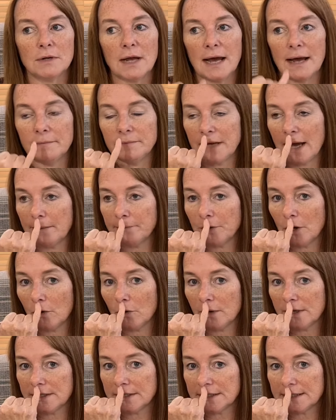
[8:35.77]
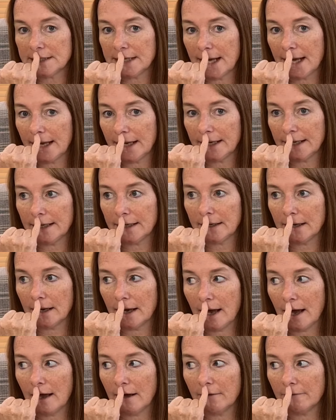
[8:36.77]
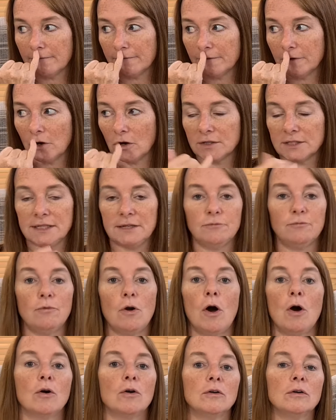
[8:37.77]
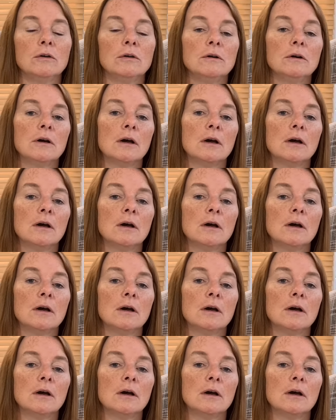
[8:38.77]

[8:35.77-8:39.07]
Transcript: I'm not going to say I've got it wrong